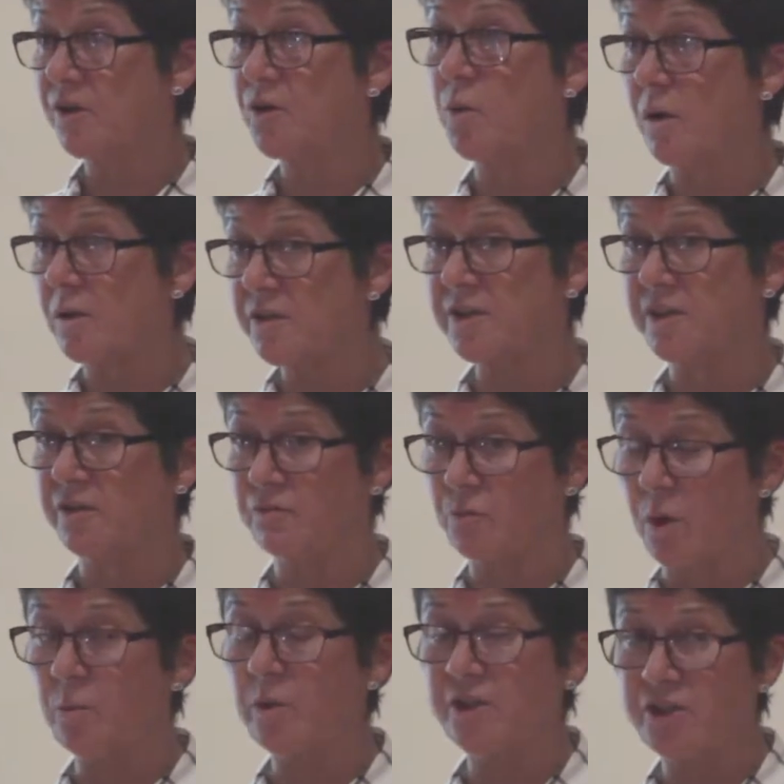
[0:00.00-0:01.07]
the quality of
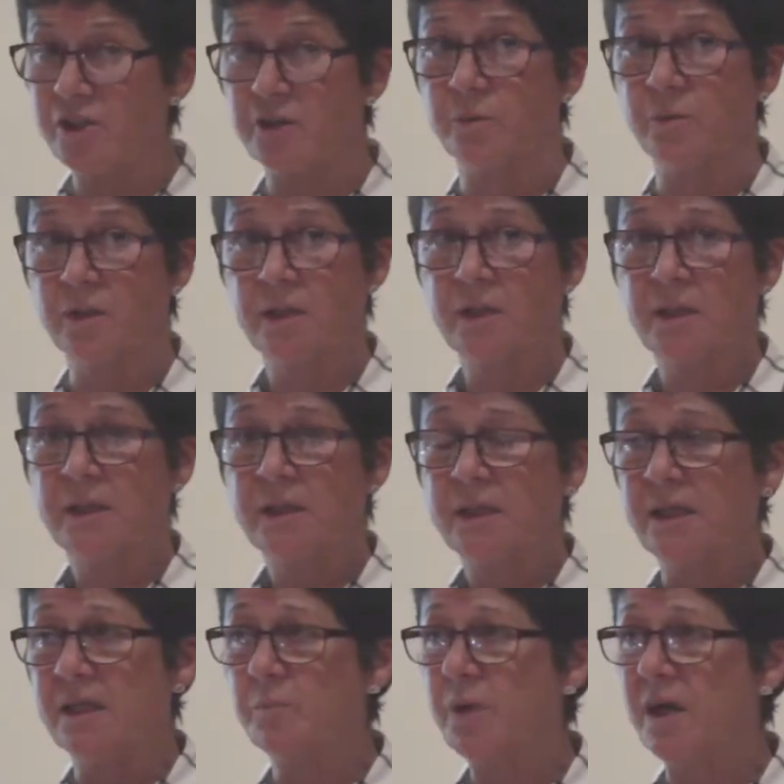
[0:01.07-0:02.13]
what we do
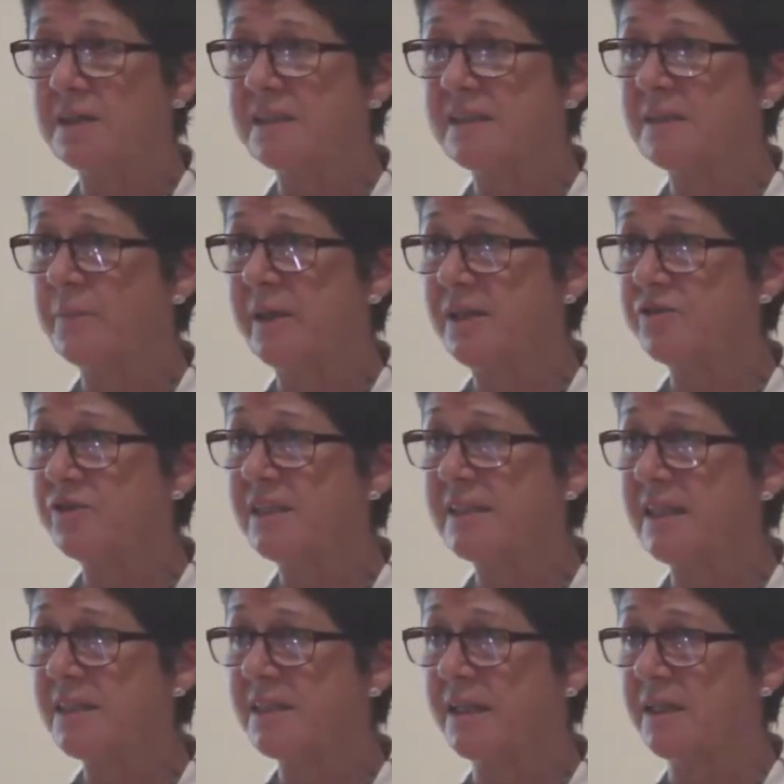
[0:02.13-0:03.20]
in participatory
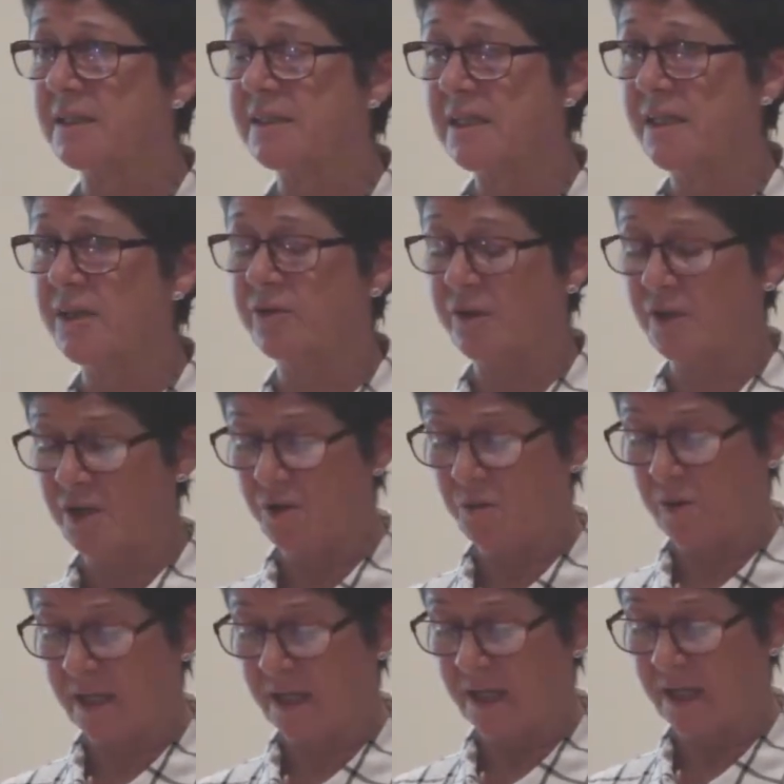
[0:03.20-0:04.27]
settings here in the
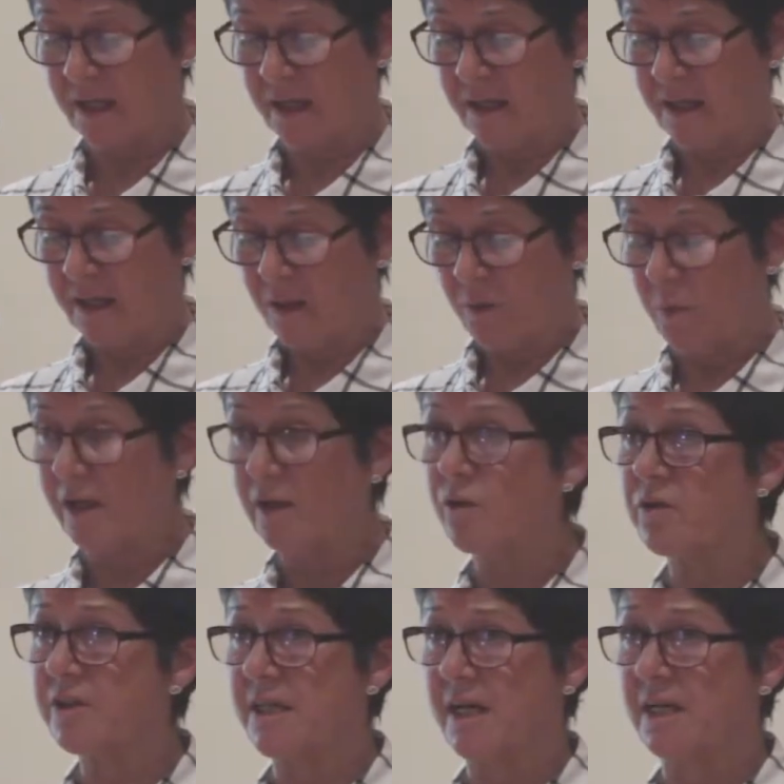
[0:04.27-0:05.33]
UK. We're
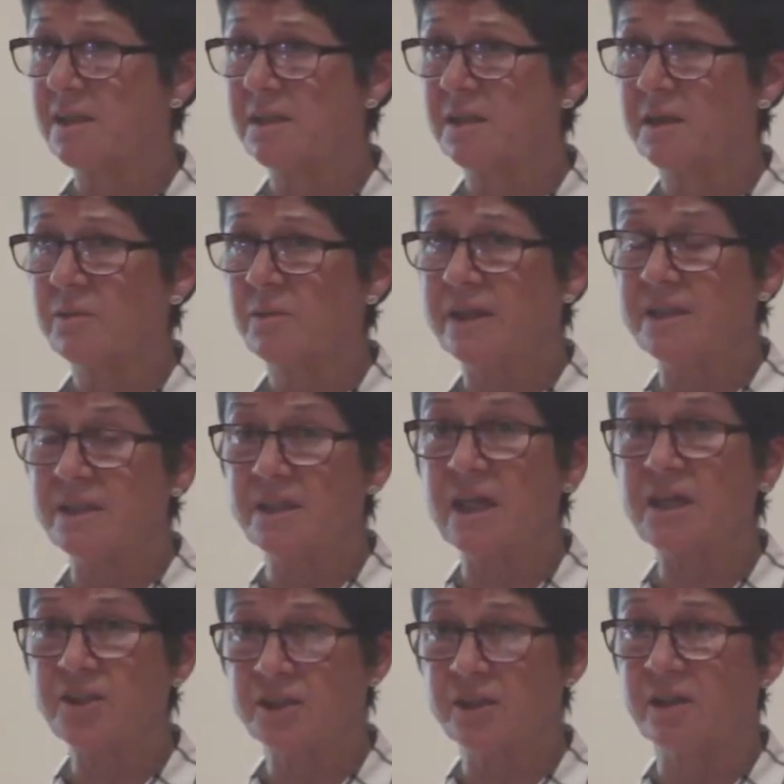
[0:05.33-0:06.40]
looked at
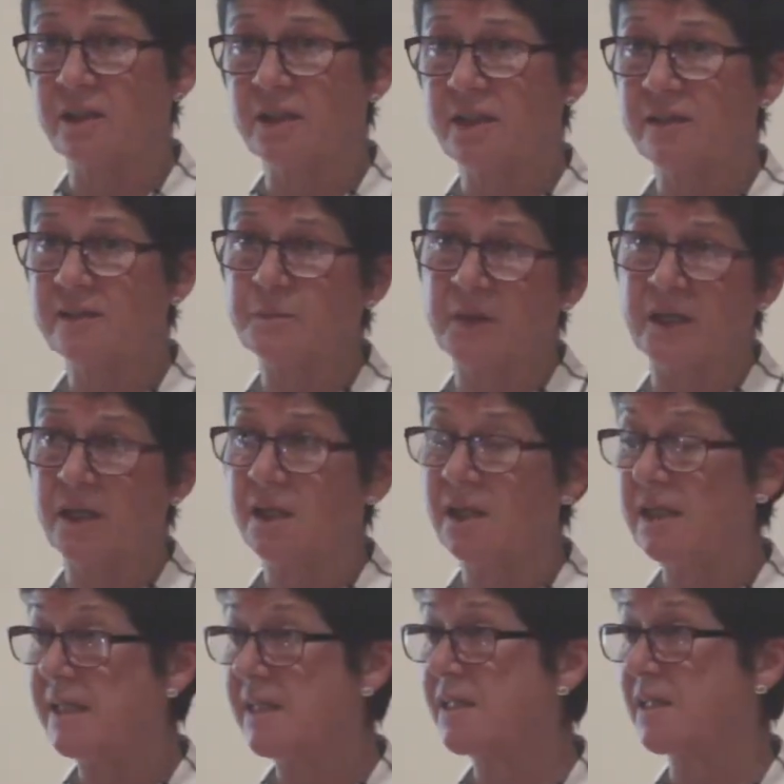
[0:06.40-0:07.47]
internationally as being a
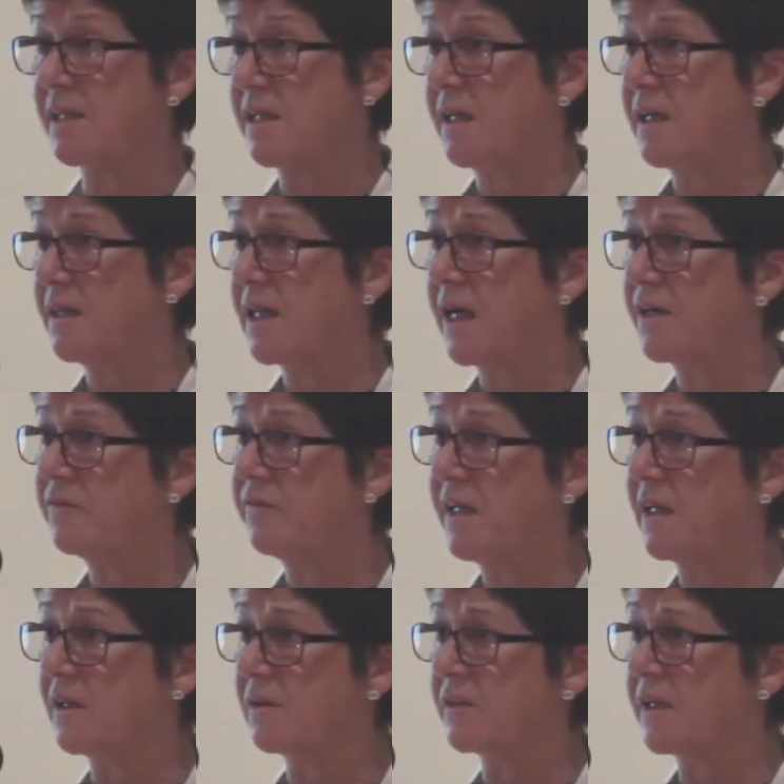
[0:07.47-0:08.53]
leader in that
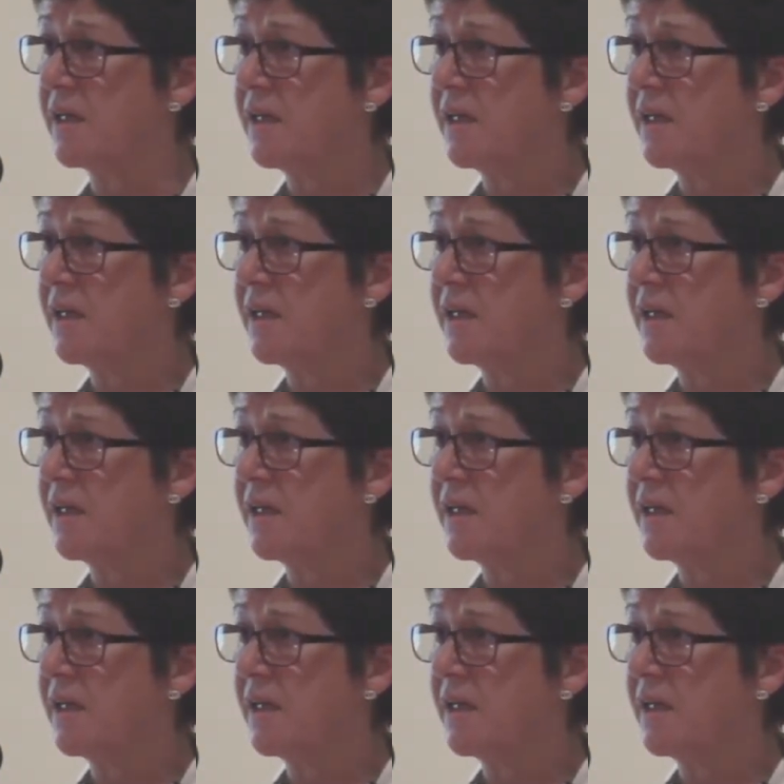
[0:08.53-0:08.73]
field,